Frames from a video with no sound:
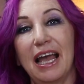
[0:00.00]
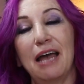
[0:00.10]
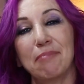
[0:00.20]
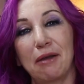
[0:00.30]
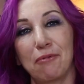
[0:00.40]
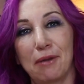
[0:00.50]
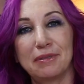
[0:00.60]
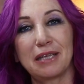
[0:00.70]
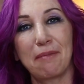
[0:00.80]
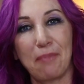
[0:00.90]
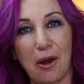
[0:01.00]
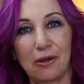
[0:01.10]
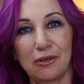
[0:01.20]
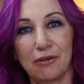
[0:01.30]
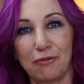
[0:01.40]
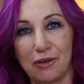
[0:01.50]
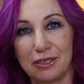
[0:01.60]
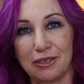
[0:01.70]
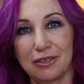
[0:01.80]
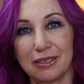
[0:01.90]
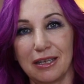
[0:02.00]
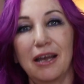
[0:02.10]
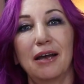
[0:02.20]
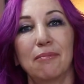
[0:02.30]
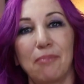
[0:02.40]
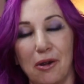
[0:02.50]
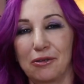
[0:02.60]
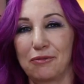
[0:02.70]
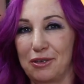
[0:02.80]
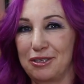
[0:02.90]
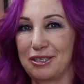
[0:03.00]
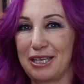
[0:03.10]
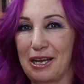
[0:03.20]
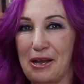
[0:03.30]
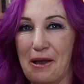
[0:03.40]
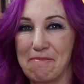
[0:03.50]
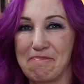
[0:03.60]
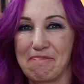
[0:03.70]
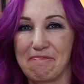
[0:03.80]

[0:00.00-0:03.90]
at my website, Parlour of Wonders, parlour of wonders dot com.